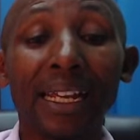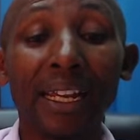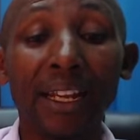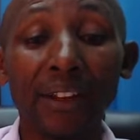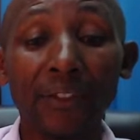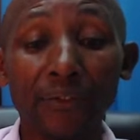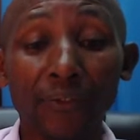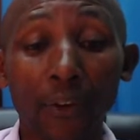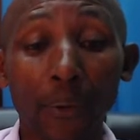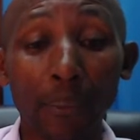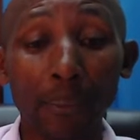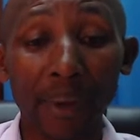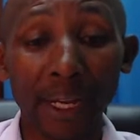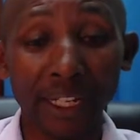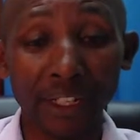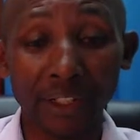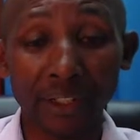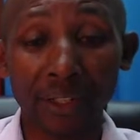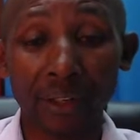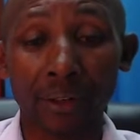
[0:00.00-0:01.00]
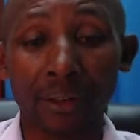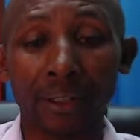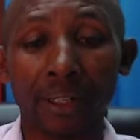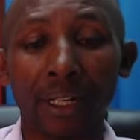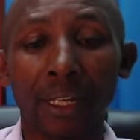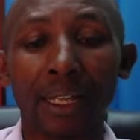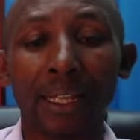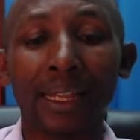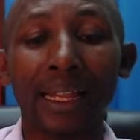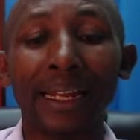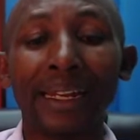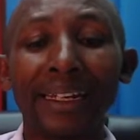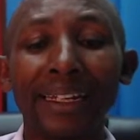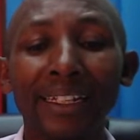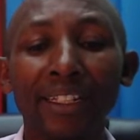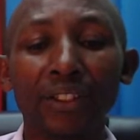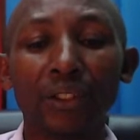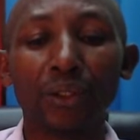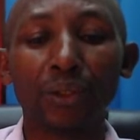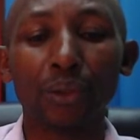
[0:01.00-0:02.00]
information that
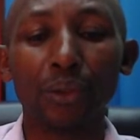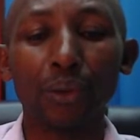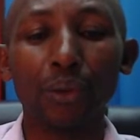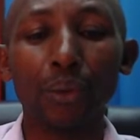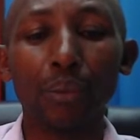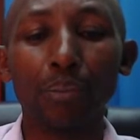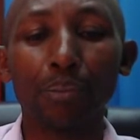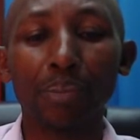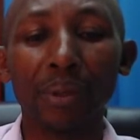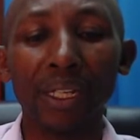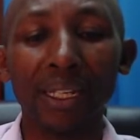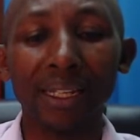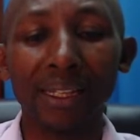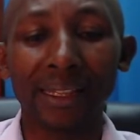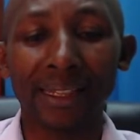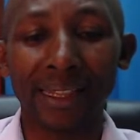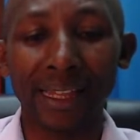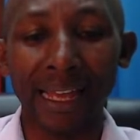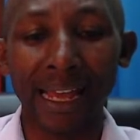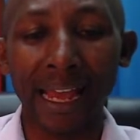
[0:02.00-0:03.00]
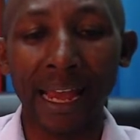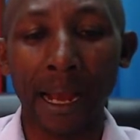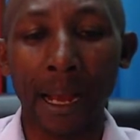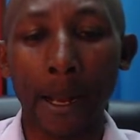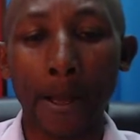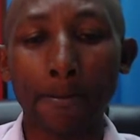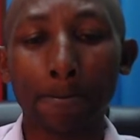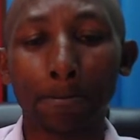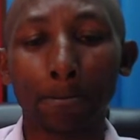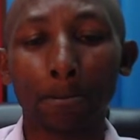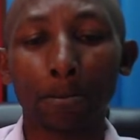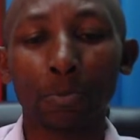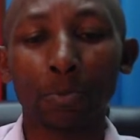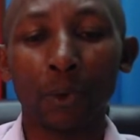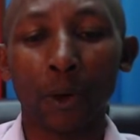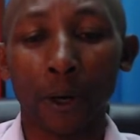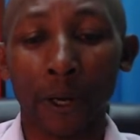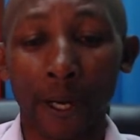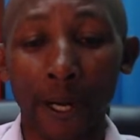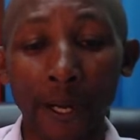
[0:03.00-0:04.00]
needs to be there.
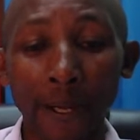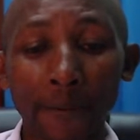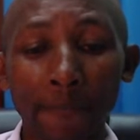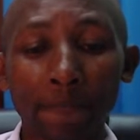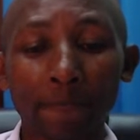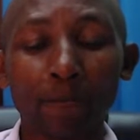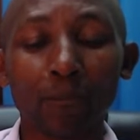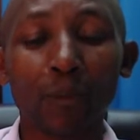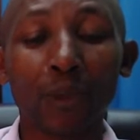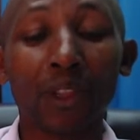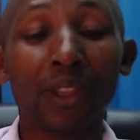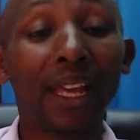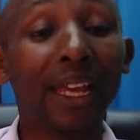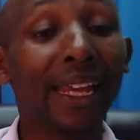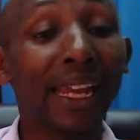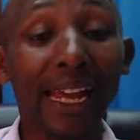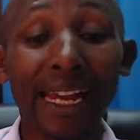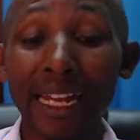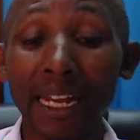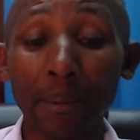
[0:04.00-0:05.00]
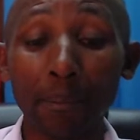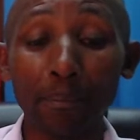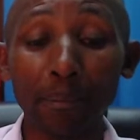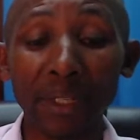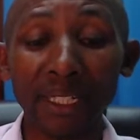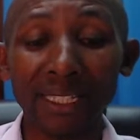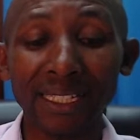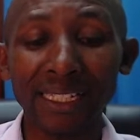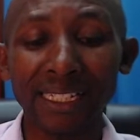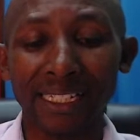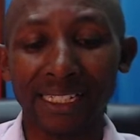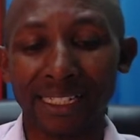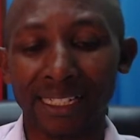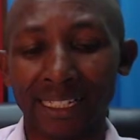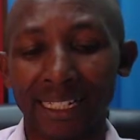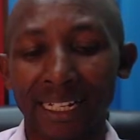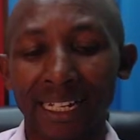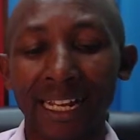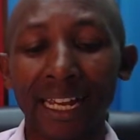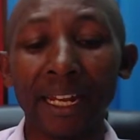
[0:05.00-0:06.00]
Okay? They end up missing it,
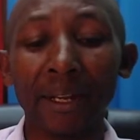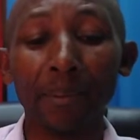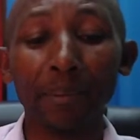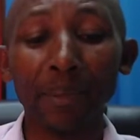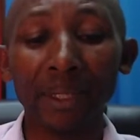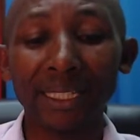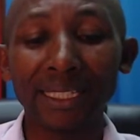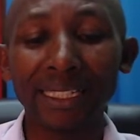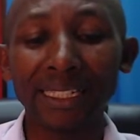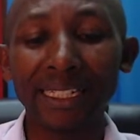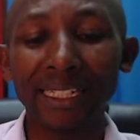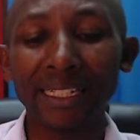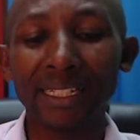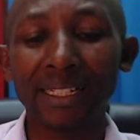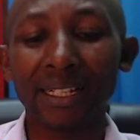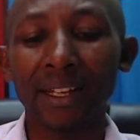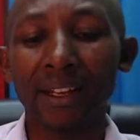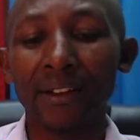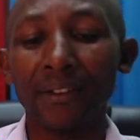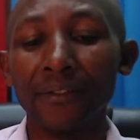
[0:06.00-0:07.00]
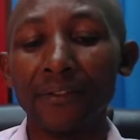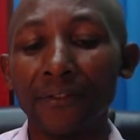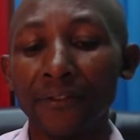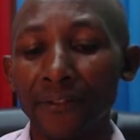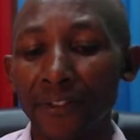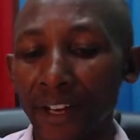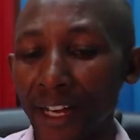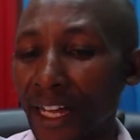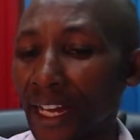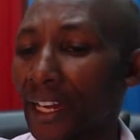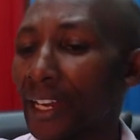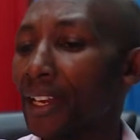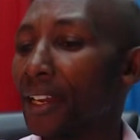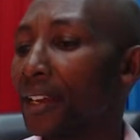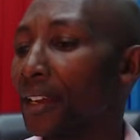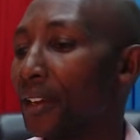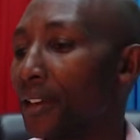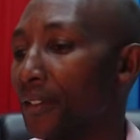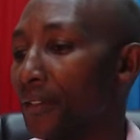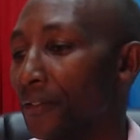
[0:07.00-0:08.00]
and missing it very,
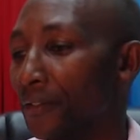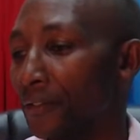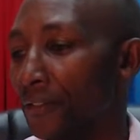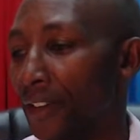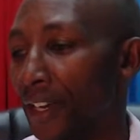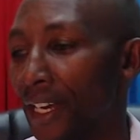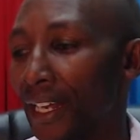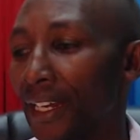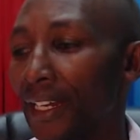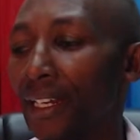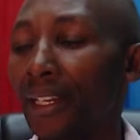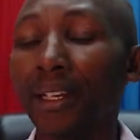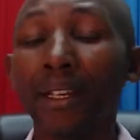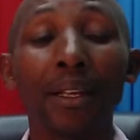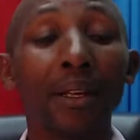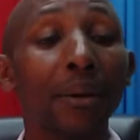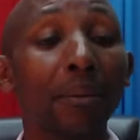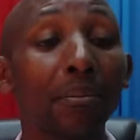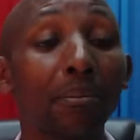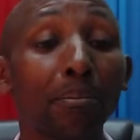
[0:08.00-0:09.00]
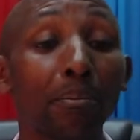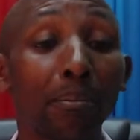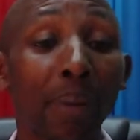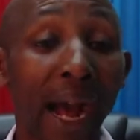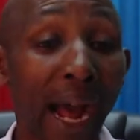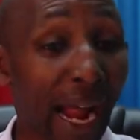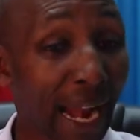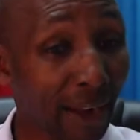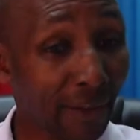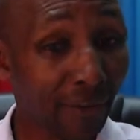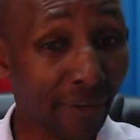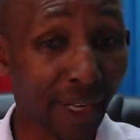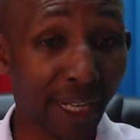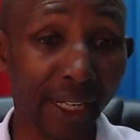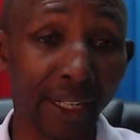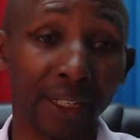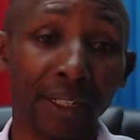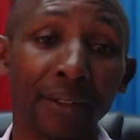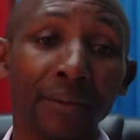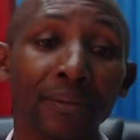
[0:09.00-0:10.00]
very
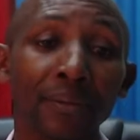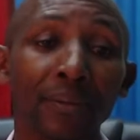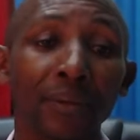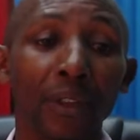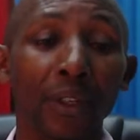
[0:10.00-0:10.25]
badly.